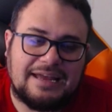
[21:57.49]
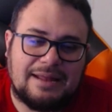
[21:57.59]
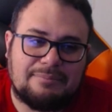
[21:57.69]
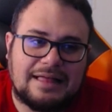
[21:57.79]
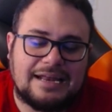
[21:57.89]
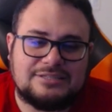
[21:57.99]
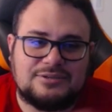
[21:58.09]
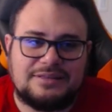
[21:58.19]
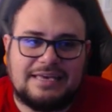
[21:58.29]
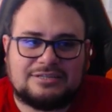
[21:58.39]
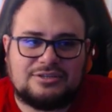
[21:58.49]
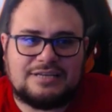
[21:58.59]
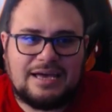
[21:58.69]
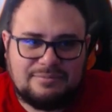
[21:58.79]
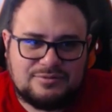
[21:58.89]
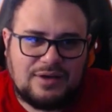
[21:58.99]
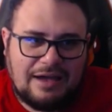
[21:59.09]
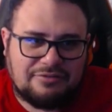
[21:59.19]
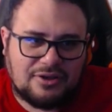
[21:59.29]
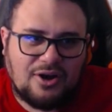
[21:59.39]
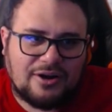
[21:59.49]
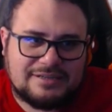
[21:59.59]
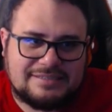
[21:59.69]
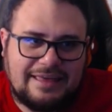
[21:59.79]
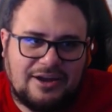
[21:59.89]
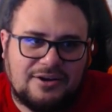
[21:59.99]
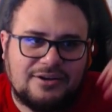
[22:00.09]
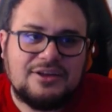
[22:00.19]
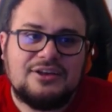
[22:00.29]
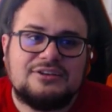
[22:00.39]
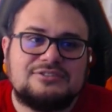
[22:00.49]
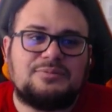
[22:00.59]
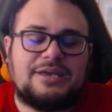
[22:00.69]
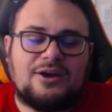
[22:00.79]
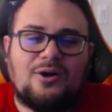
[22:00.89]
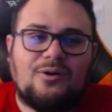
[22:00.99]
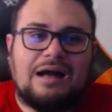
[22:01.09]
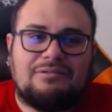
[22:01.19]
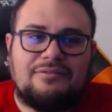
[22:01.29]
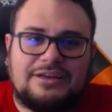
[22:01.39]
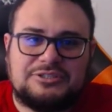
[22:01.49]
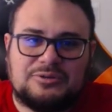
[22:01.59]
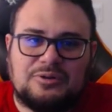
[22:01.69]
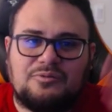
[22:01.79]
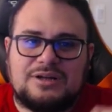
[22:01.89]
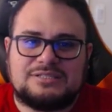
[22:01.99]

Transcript: And I'm glad I took the extra time to have the cards there so we can all have a visual of what's